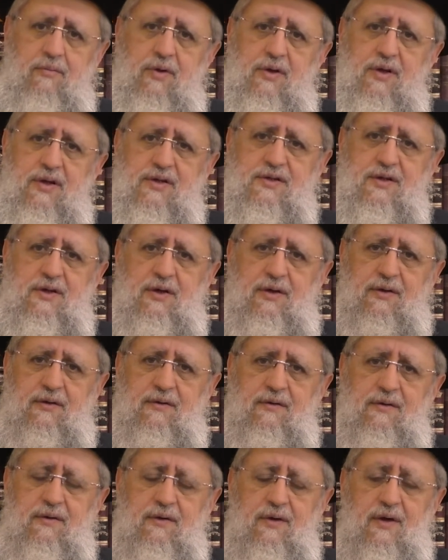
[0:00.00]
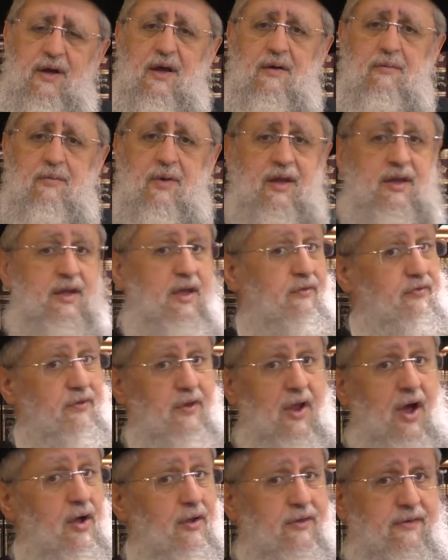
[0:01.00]
It's good, but if
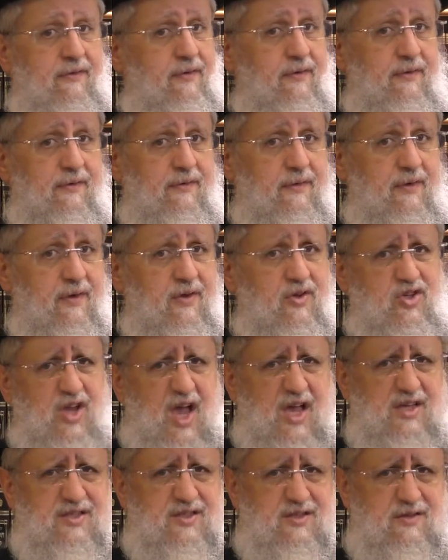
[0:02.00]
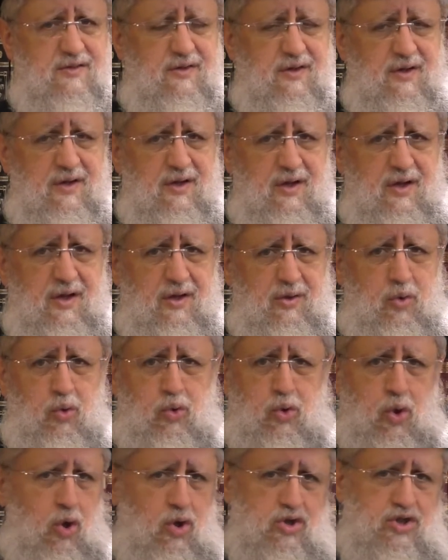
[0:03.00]
not, just to
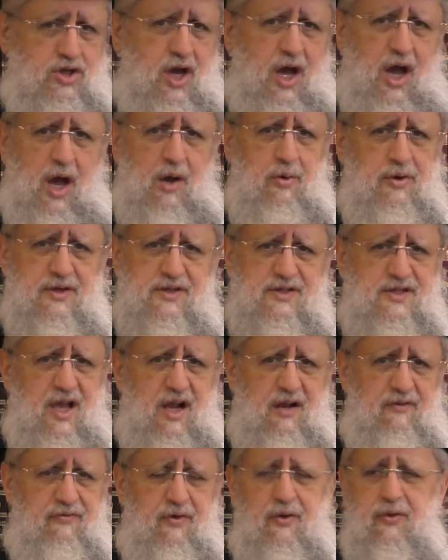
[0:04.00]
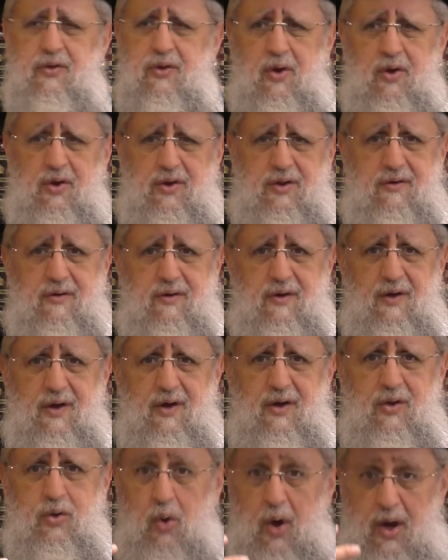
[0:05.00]
torture ourselves or not
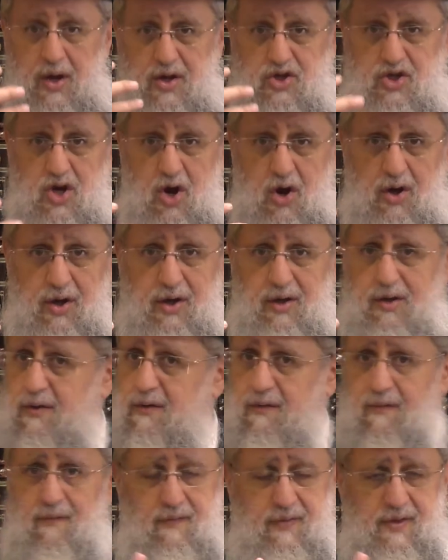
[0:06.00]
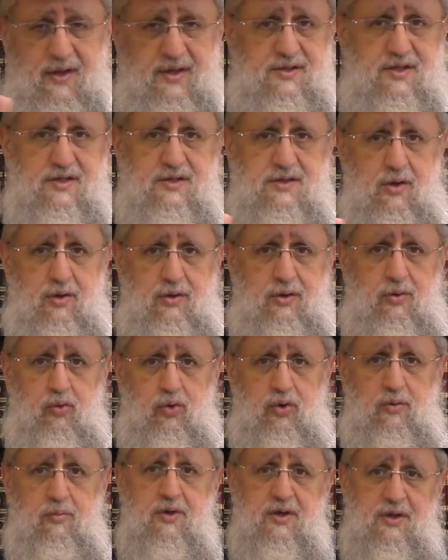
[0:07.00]
to enjoy, this is not
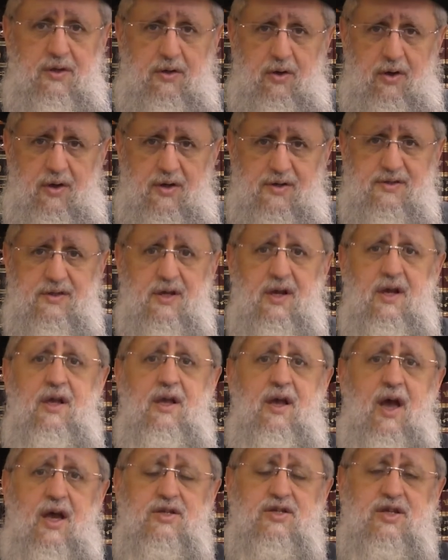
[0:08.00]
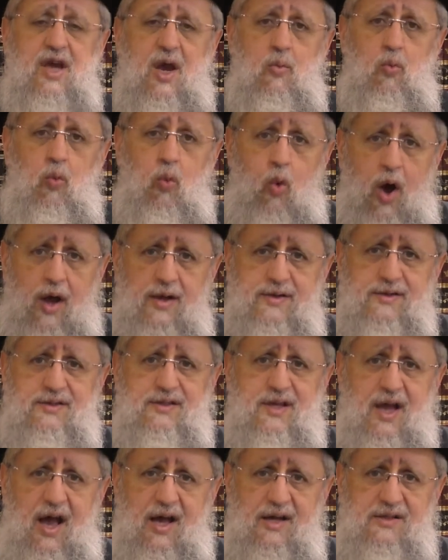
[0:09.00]
good because Hashem
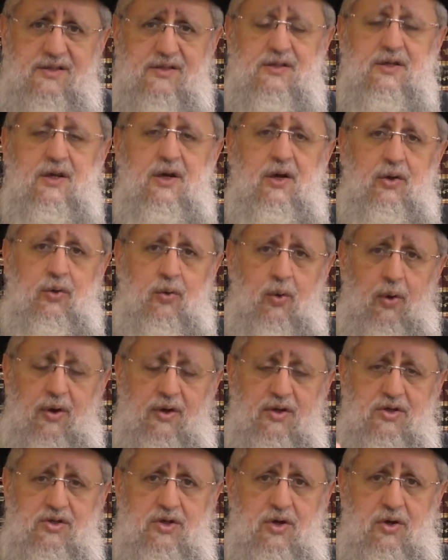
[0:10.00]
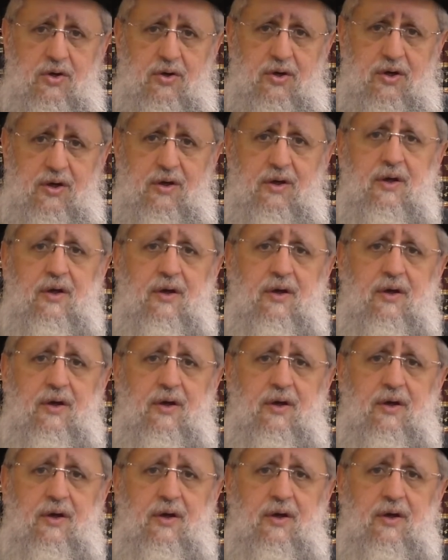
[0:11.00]
wants us to enjoy